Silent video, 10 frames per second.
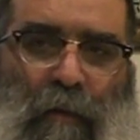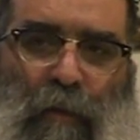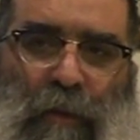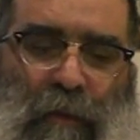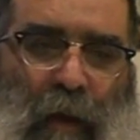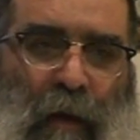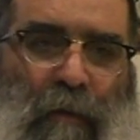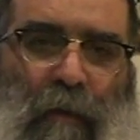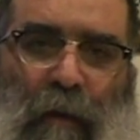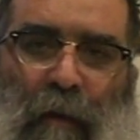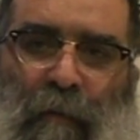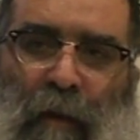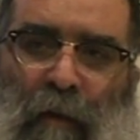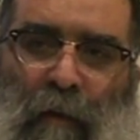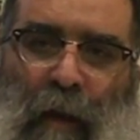to start
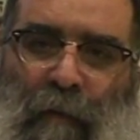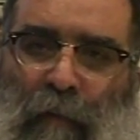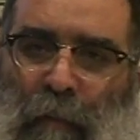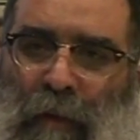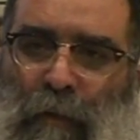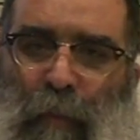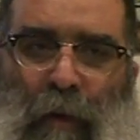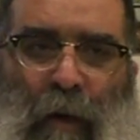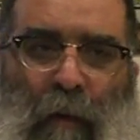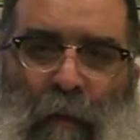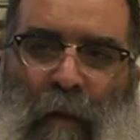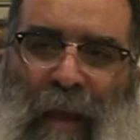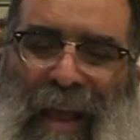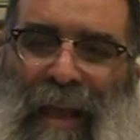living your life from this point and on